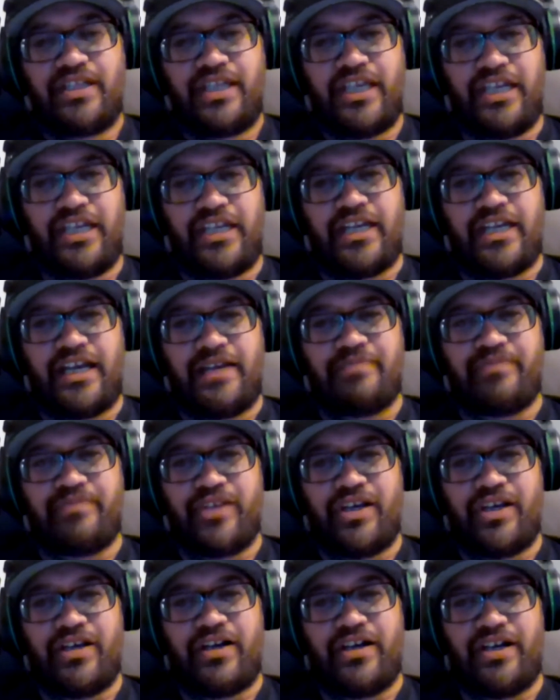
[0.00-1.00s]
And
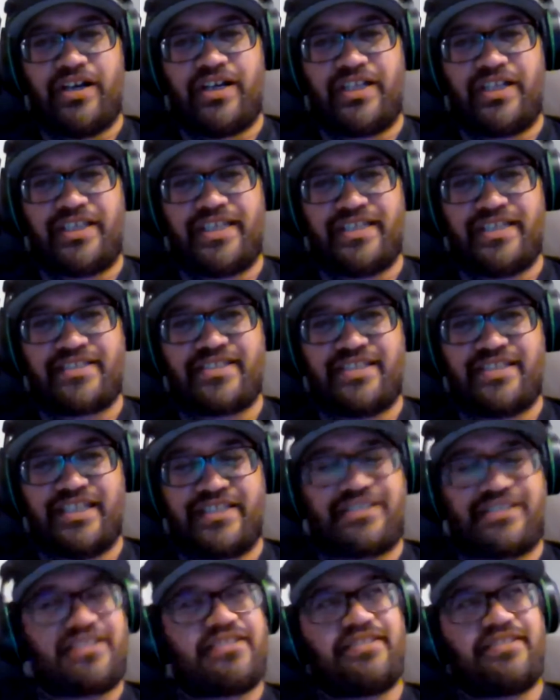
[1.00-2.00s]
I guess
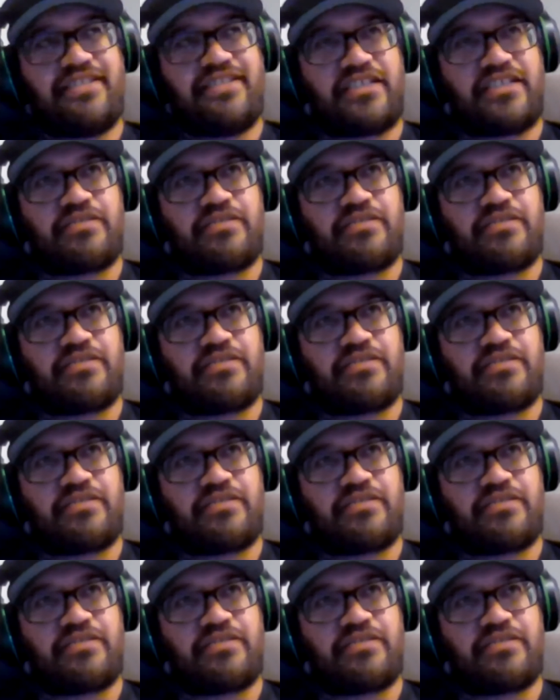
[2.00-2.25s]
that's